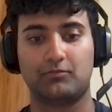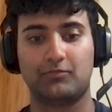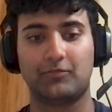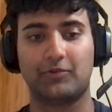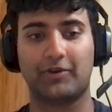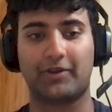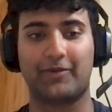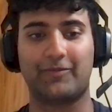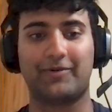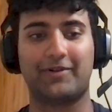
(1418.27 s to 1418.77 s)

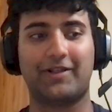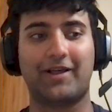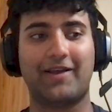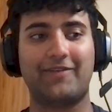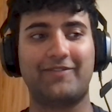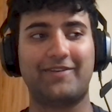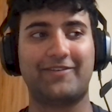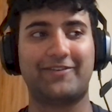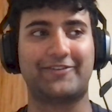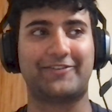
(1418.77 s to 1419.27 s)
Okay, well,
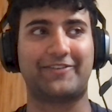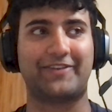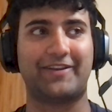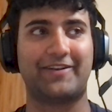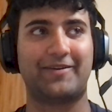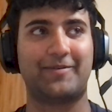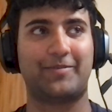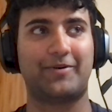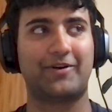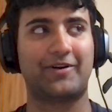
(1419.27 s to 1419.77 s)
I've never stayed
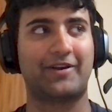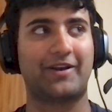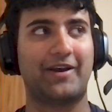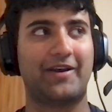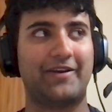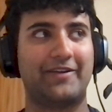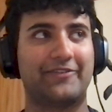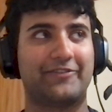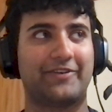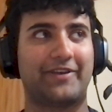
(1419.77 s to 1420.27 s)
at a Park
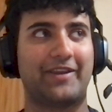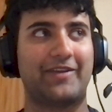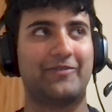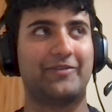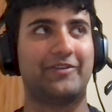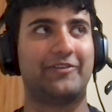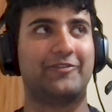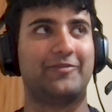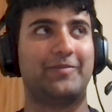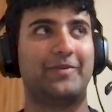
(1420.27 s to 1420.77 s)
Hyatt, so I can't
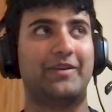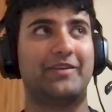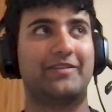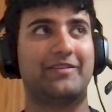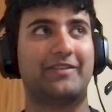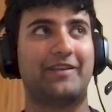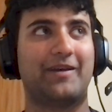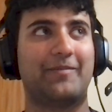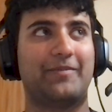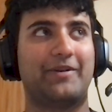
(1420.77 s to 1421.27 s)
really speak
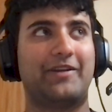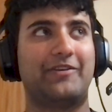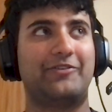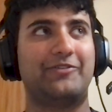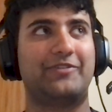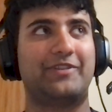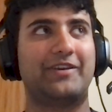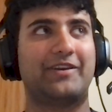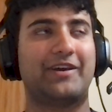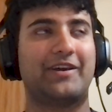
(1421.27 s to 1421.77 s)
to that. But I do
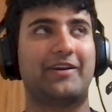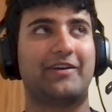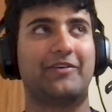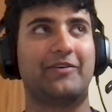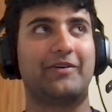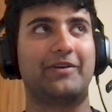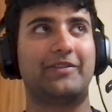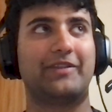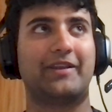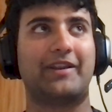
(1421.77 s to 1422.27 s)
think I
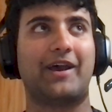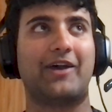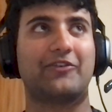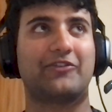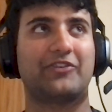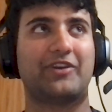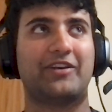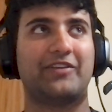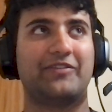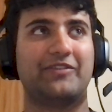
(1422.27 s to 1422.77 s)
agree that
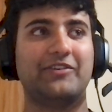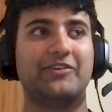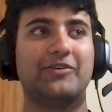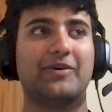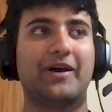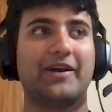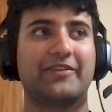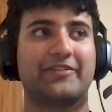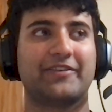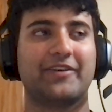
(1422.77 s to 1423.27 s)
outside of the
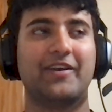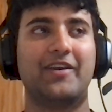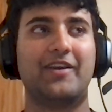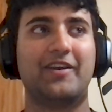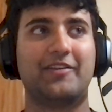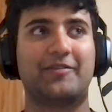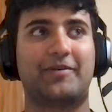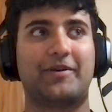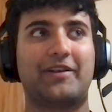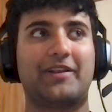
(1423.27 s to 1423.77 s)
U.S.,
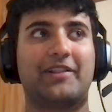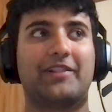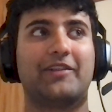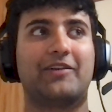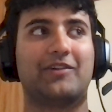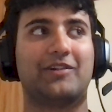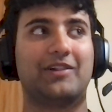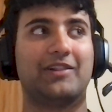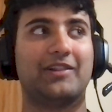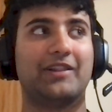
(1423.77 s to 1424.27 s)
it's probably a
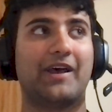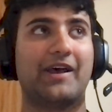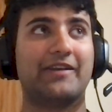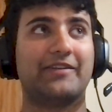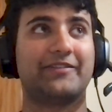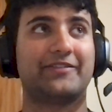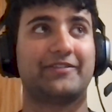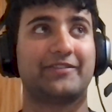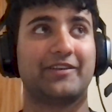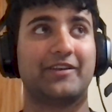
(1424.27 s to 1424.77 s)
little
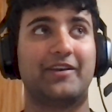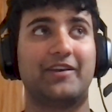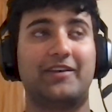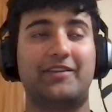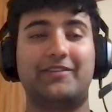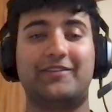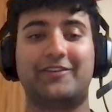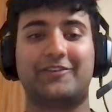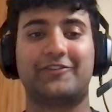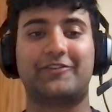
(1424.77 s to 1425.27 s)
less
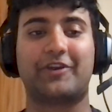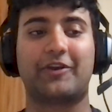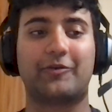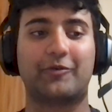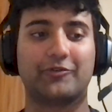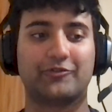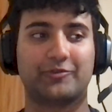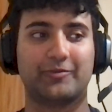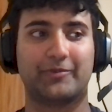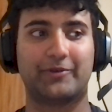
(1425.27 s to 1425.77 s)

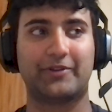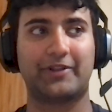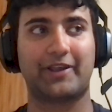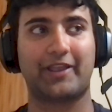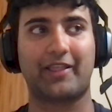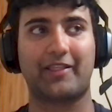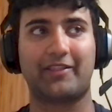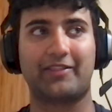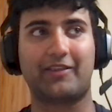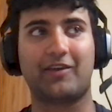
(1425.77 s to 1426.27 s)
distinguishable.
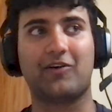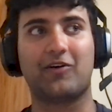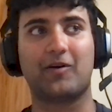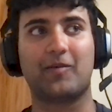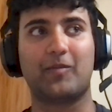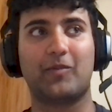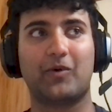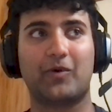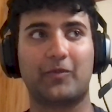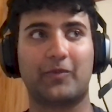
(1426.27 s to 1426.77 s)
Like, I think they are
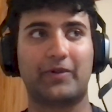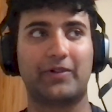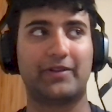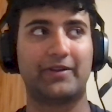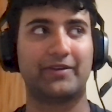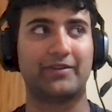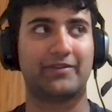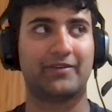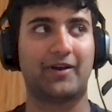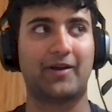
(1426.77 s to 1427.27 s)
more
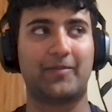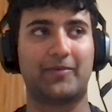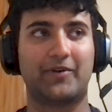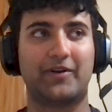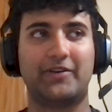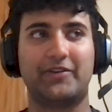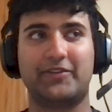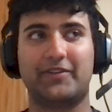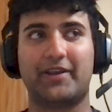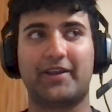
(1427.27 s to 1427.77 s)
willing to
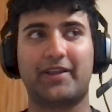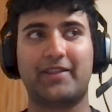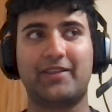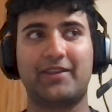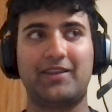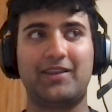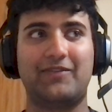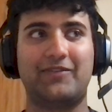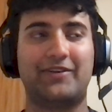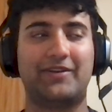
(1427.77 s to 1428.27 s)
upgrade you. Like, I
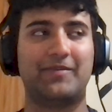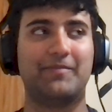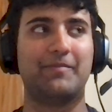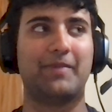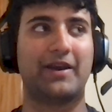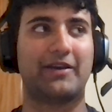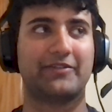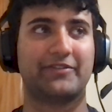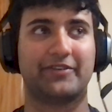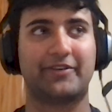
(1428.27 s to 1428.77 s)
think even in
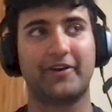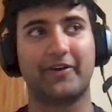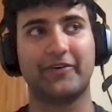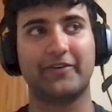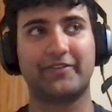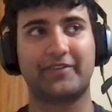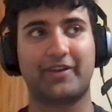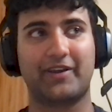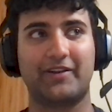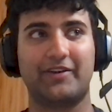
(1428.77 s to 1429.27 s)
Mexico,
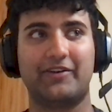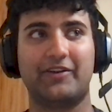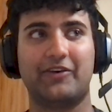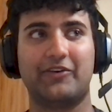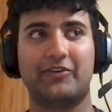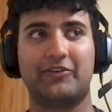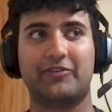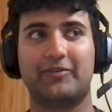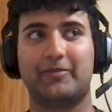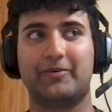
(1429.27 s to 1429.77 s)
it's kind of
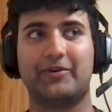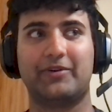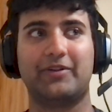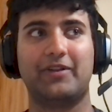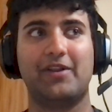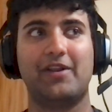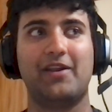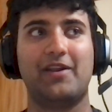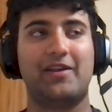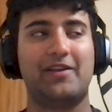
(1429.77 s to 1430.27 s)

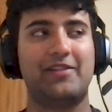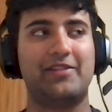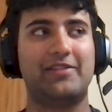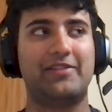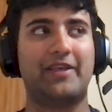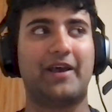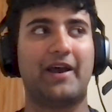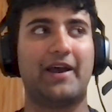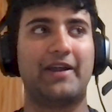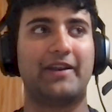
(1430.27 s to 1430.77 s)
noticeable
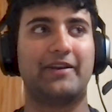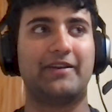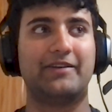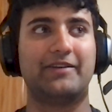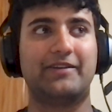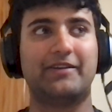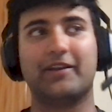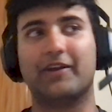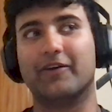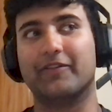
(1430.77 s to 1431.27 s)
that,
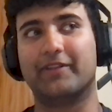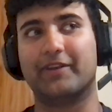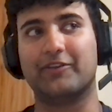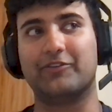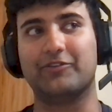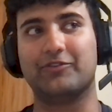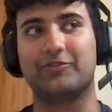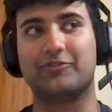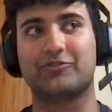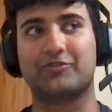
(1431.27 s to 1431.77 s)
they
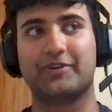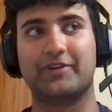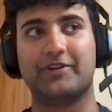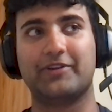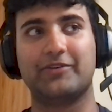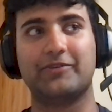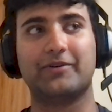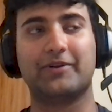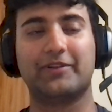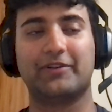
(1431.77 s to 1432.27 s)
do treat
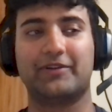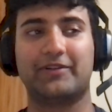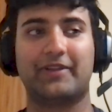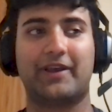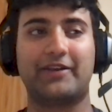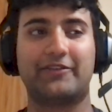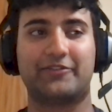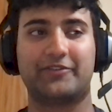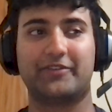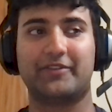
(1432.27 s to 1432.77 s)
you a little
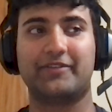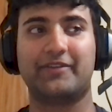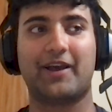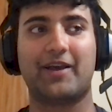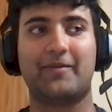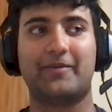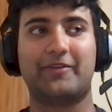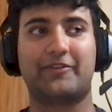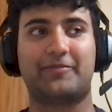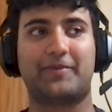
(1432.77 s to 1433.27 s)
nicer than
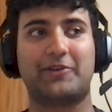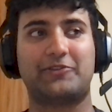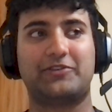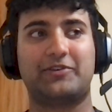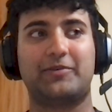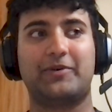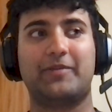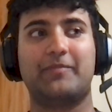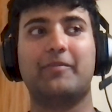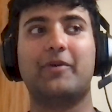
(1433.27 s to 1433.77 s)
Diamond,
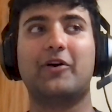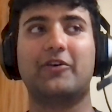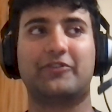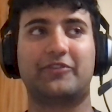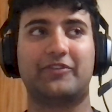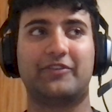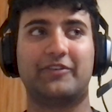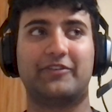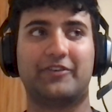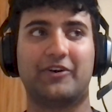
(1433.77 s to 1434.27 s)
especially when
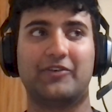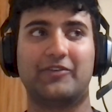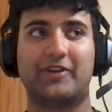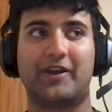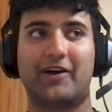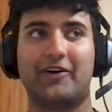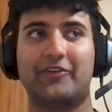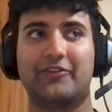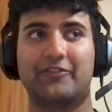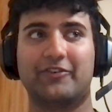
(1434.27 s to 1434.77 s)
most of these
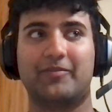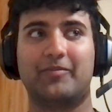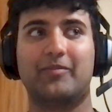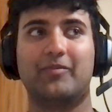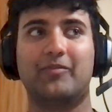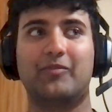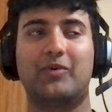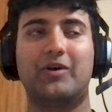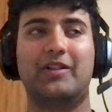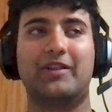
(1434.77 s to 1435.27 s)
hotels are
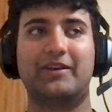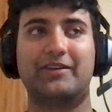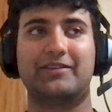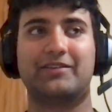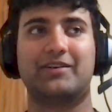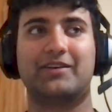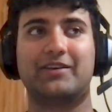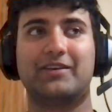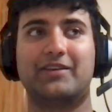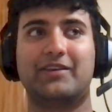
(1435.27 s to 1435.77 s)
willing
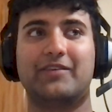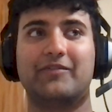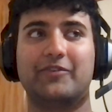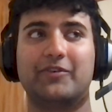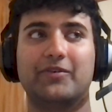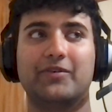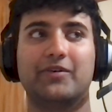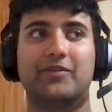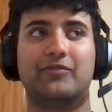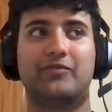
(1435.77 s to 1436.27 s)
to give
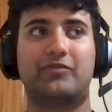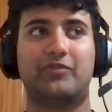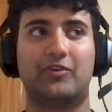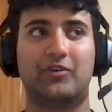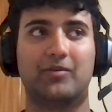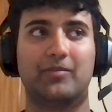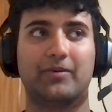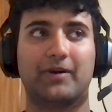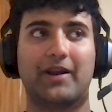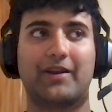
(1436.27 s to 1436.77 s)
you a
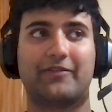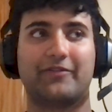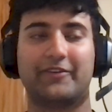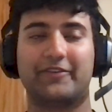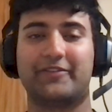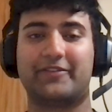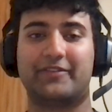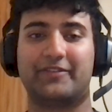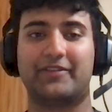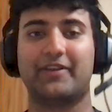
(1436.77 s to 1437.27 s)
full
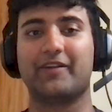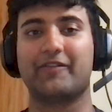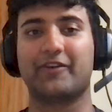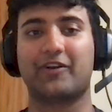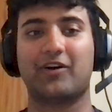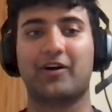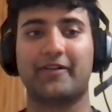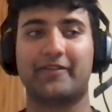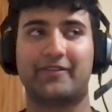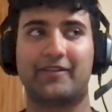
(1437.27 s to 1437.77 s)
breakfast instead of a
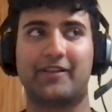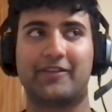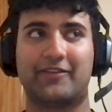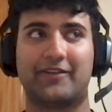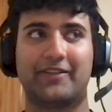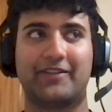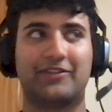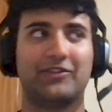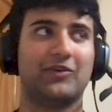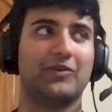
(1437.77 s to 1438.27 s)
continental.
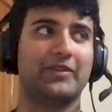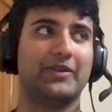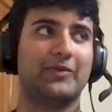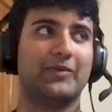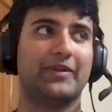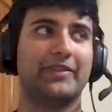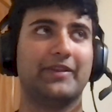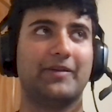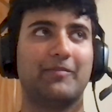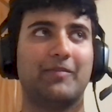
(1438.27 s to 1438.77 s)
I think the only
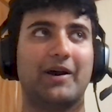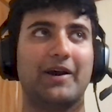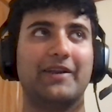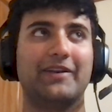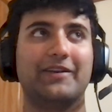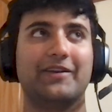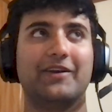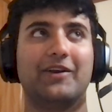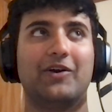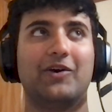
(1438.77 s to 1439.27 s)
one that
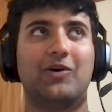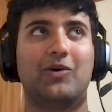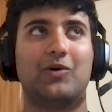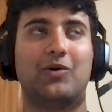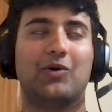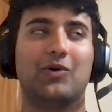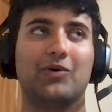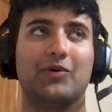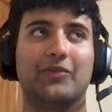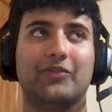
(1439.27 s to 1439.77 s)
might
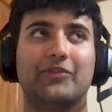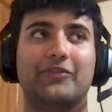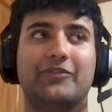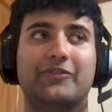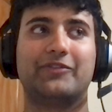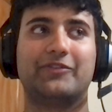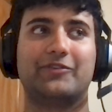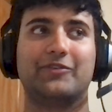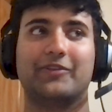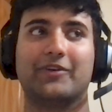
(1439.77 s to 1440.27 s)
hold
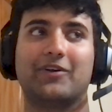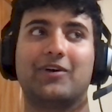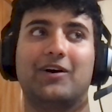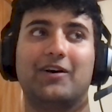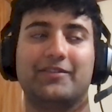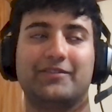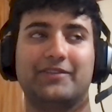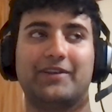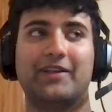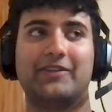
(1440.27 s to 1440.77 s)
to the
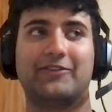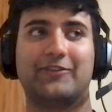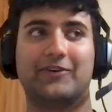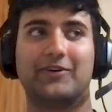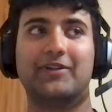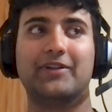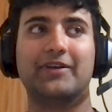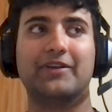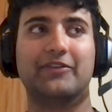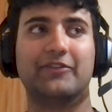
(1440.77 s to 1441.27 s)

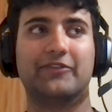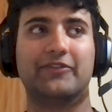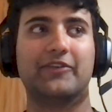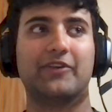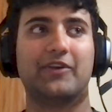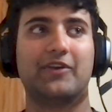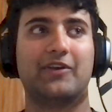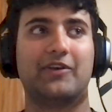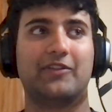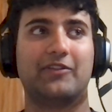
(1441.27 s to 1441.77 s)
continental is
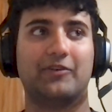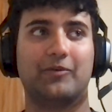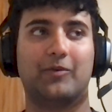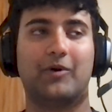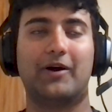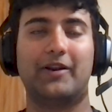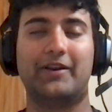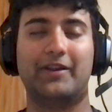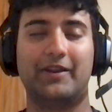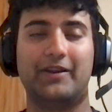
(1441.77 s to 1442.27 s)
the
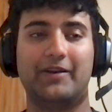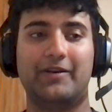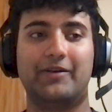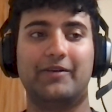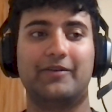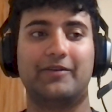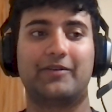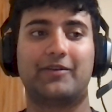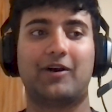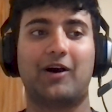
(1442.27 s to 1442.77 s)
one
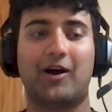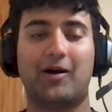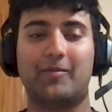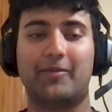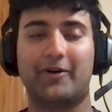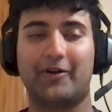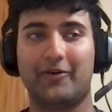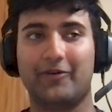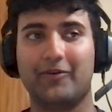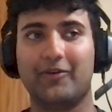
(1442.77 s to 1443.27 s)
in
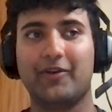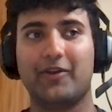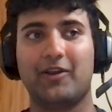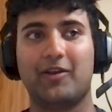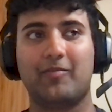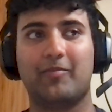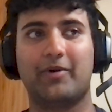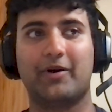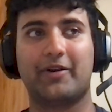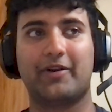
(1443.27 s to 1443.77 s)
Cabo.
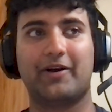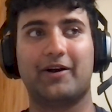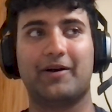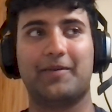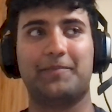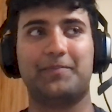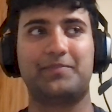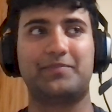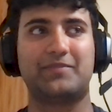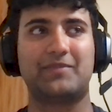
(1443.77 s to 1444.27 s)
But
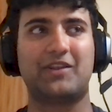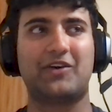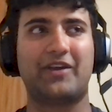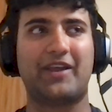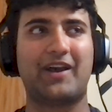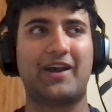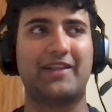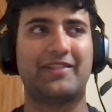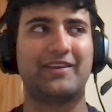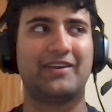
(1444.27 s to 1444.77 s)

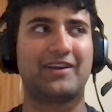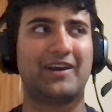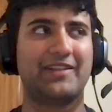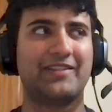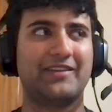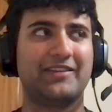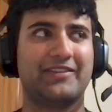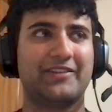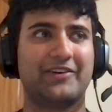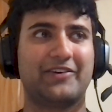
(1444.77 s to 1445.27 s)
I
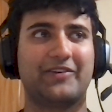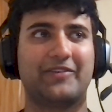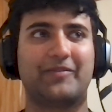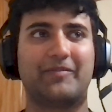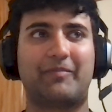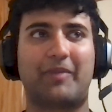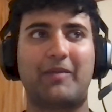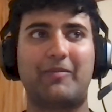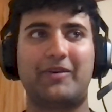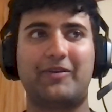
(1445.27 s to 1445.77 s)
think
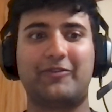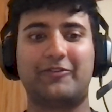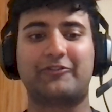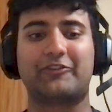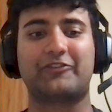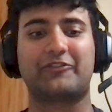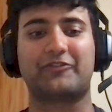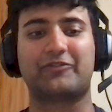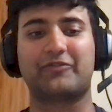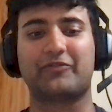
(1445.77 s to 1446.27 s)
there, maybe it was
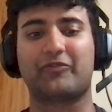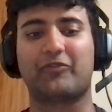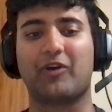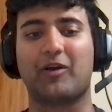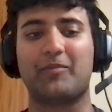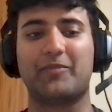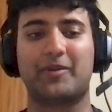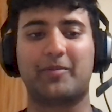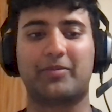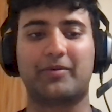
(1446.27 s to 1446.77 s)
just
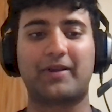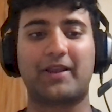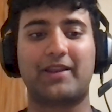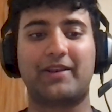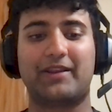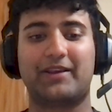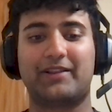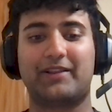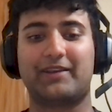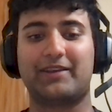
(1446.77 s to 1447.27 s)
from the
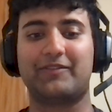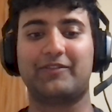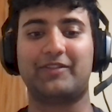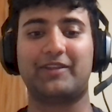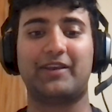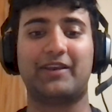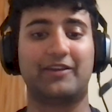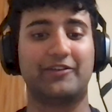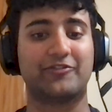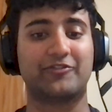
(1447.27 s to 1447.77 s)
branding, like even
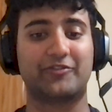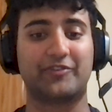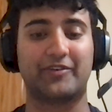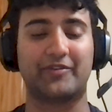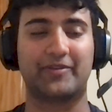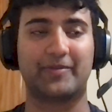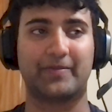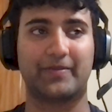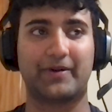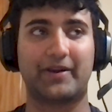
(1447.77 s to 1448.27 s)
the history
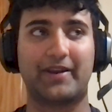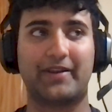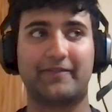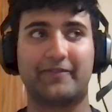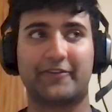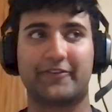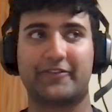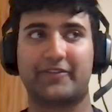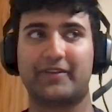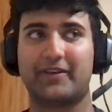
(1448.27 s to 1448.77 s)
of the brand
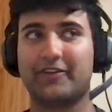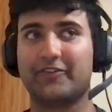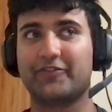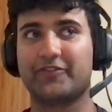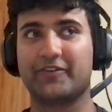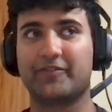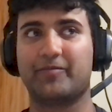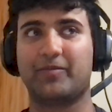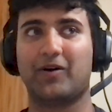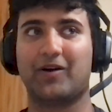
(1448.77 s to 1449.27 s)
versus the
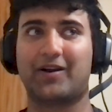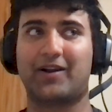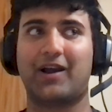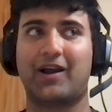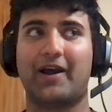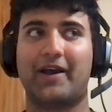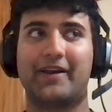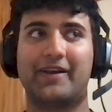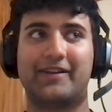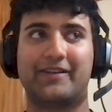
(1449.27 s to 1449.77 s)
history of Park
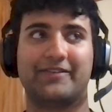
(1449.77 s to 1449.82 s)
Hyatt.